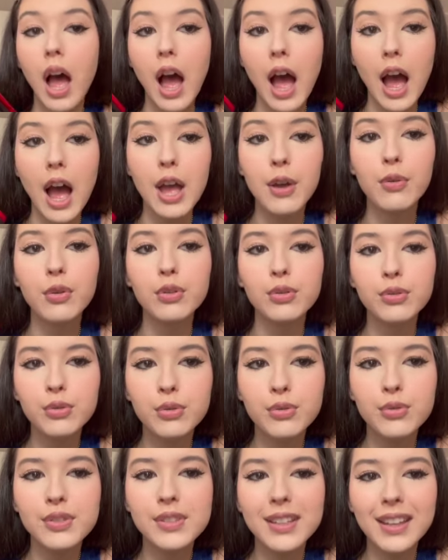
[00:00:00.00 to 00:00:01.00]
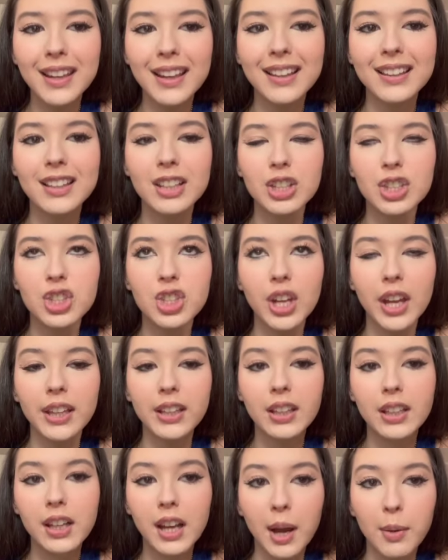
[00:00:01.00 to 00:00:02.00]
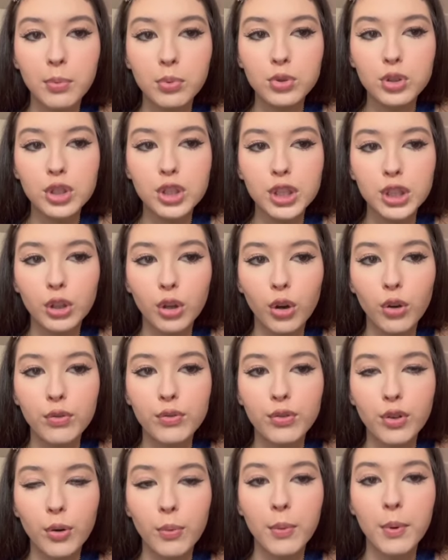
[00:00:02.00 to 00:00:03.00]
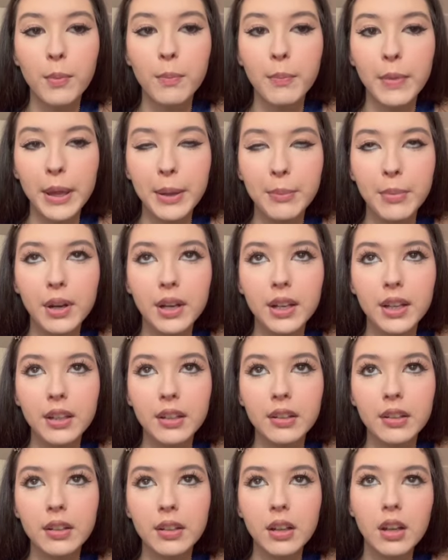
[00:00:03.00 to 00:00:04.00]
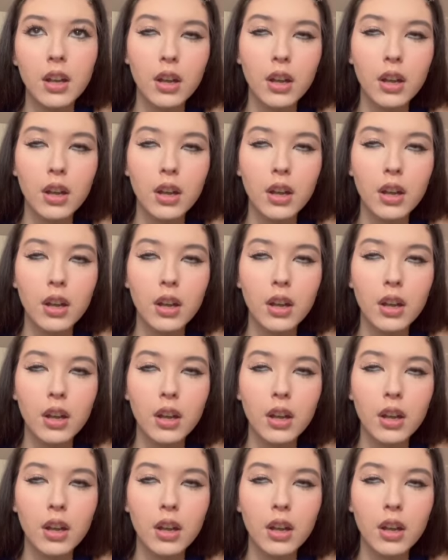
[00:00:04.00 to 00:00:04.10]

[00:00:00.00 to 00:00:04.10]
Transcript: I was using the shade Cappuccino from Maybelline